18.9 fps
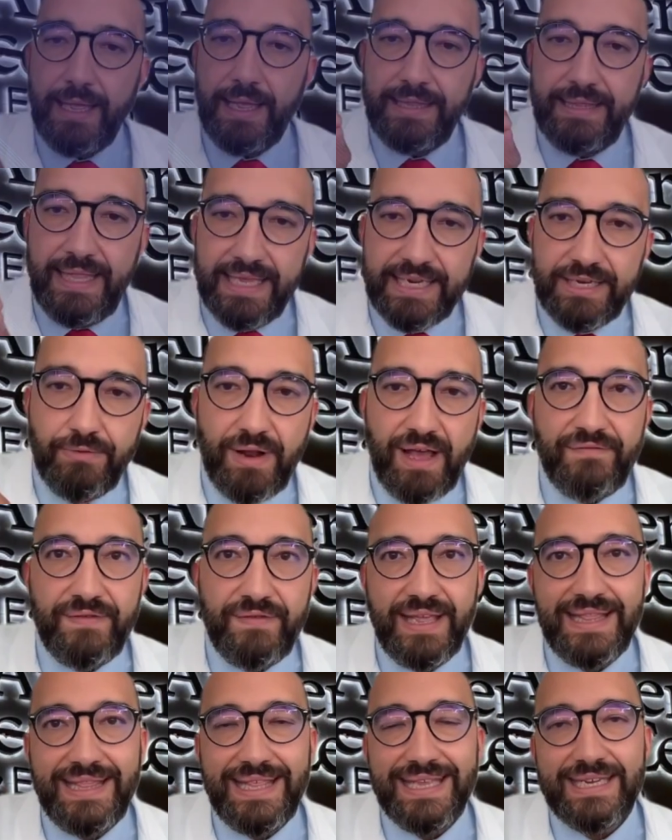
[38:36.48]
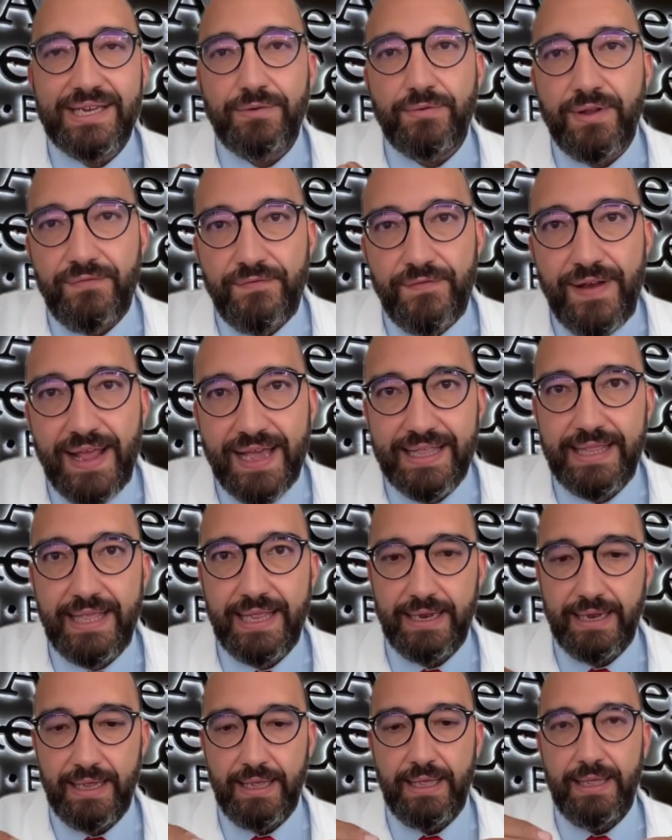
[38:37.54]
This graph, it is
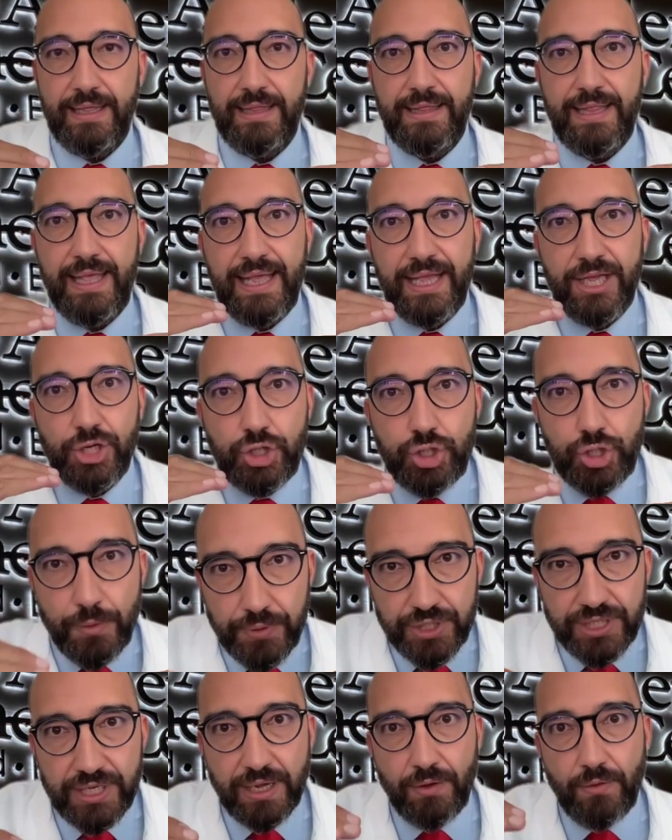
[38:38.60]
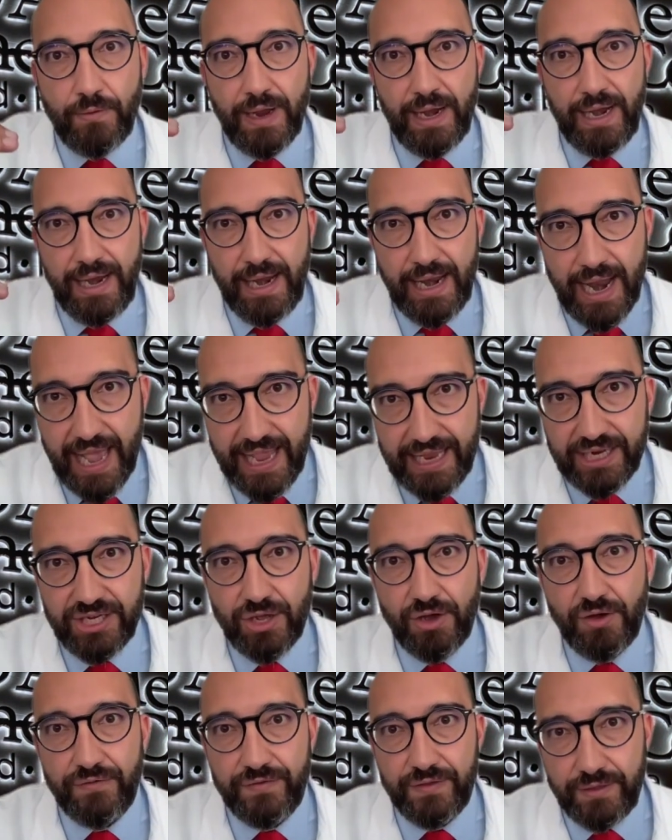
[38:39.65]
reflecting the subsequent lines
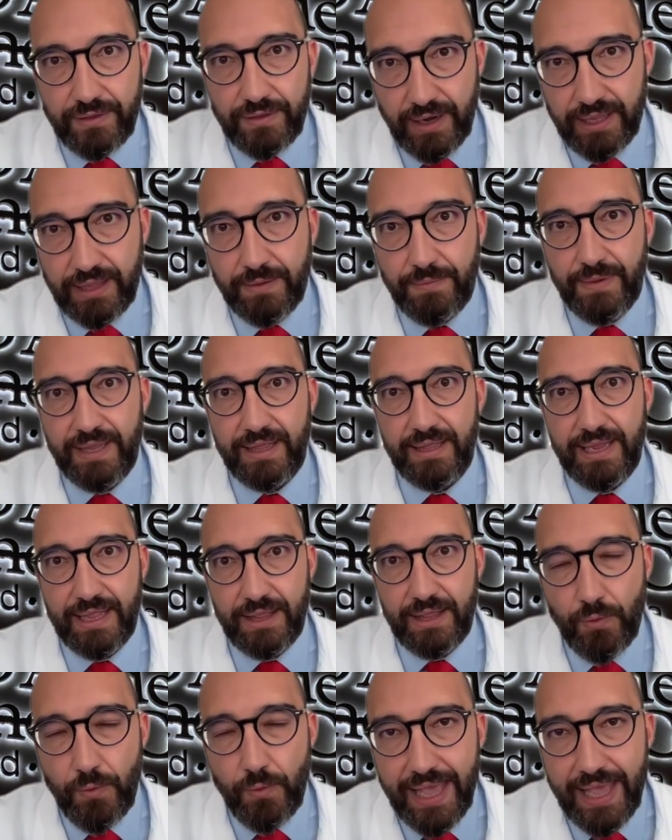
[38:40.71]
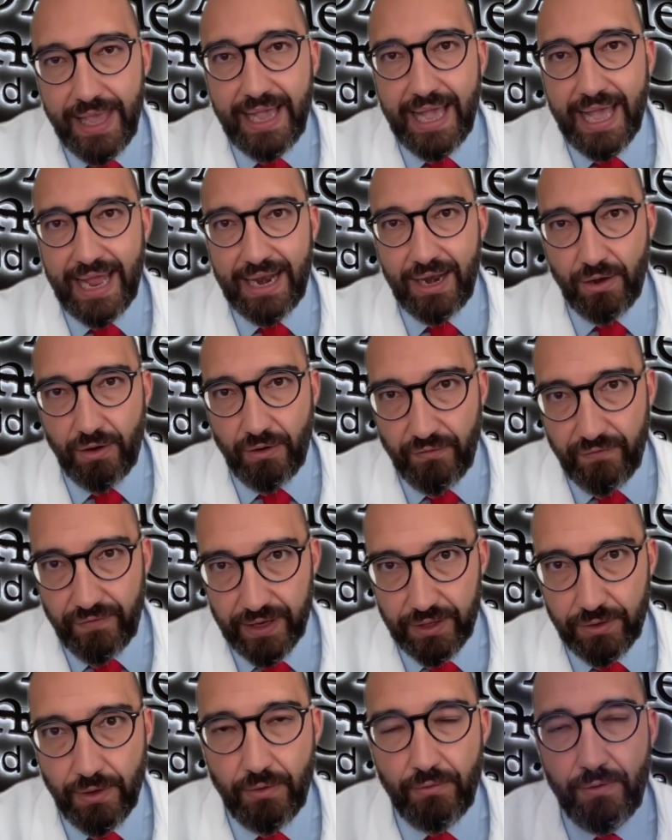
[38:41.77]
of treatment that we can
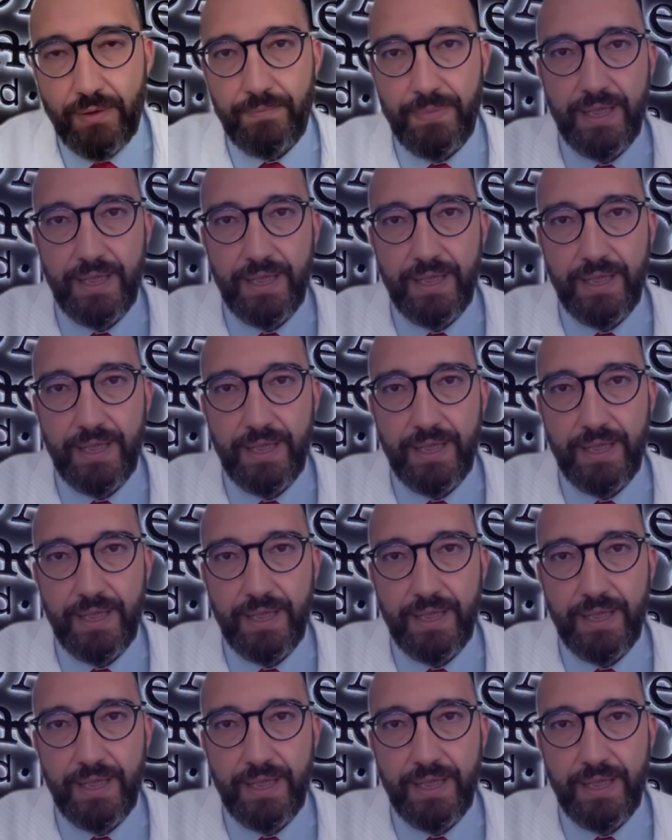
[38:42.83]
offer to our